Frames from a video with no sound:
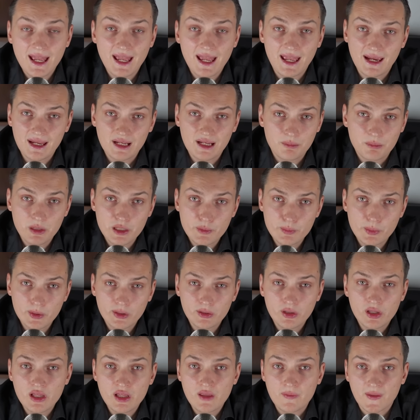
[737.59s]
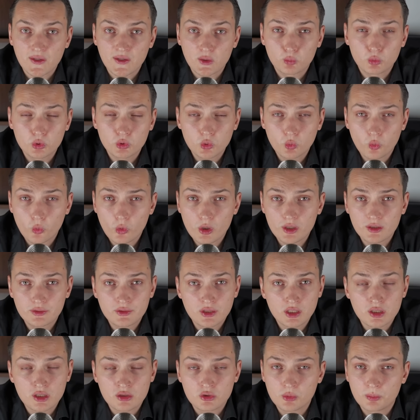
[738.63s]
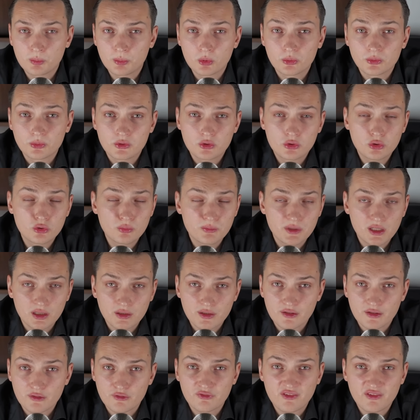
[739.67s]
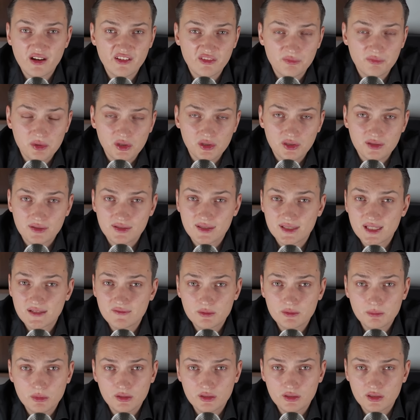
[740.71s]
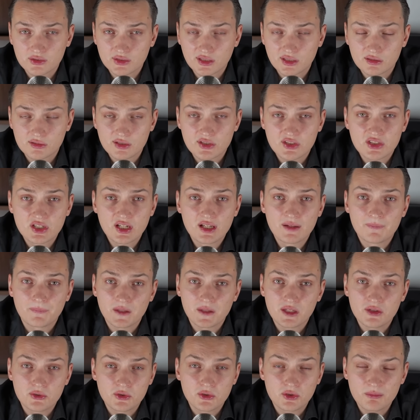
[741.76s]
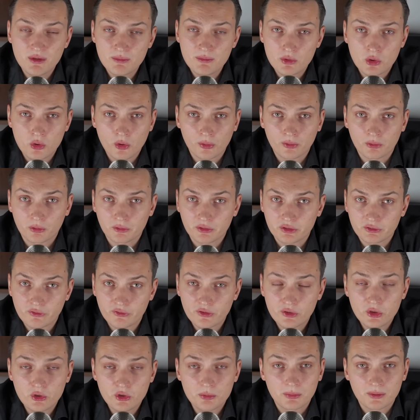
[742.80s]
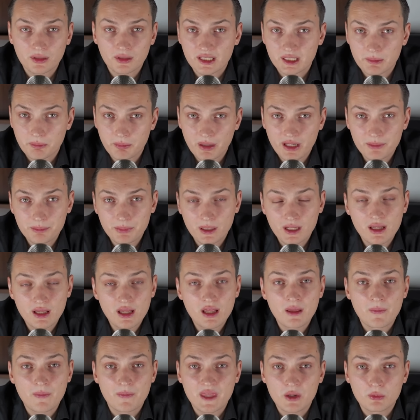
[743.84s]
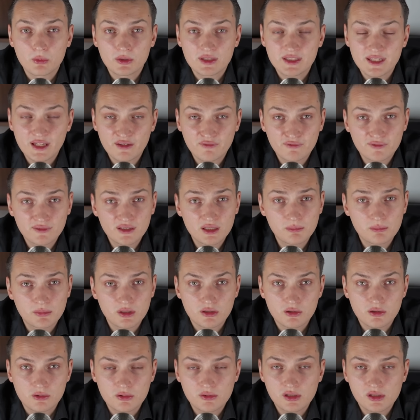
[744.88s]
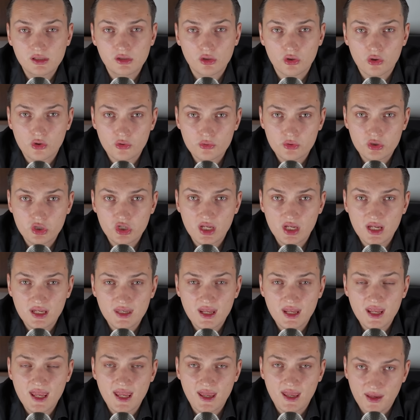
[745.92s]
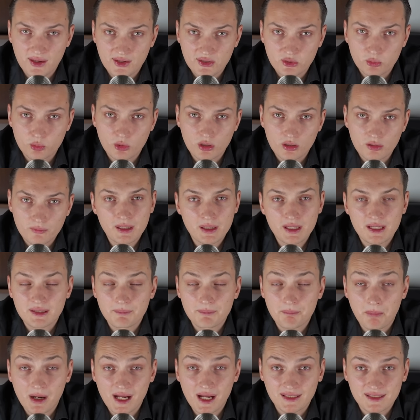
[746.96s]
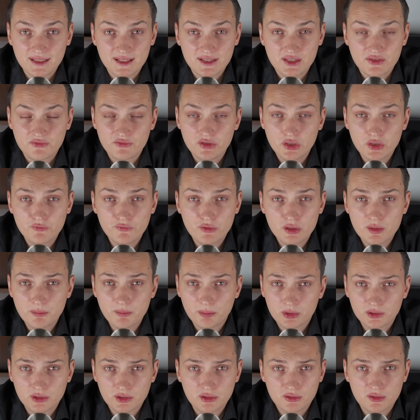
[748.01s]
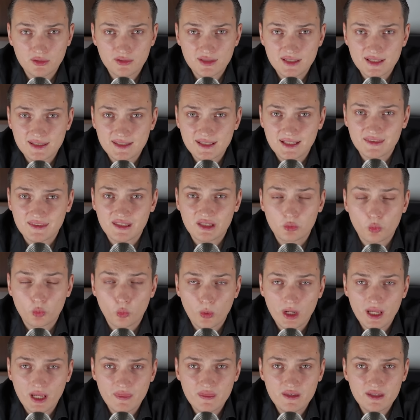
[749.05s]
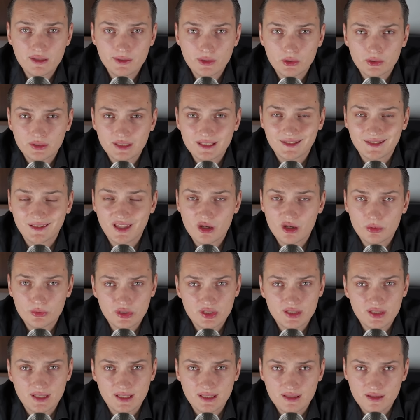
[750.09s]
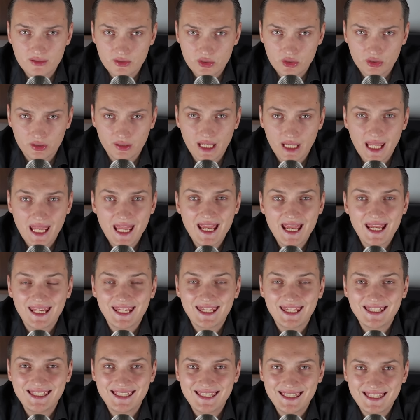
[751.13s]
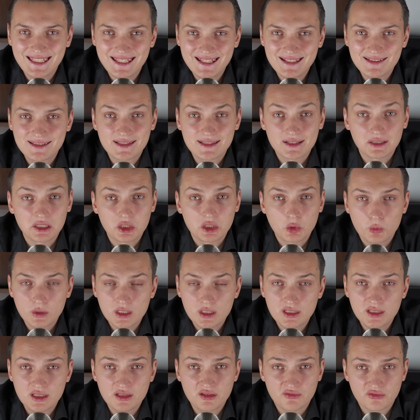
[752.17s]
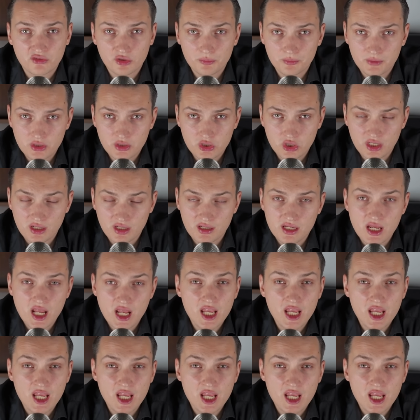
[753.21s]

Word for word: And people that would want to put 2 million, 5 million, 7 million dollars into meme coin on Ethereum, like Pepe, they would definitely be doing it on chain as well. But it's very, very important to understand that when the token launches initially, it needs liquidity from the chain.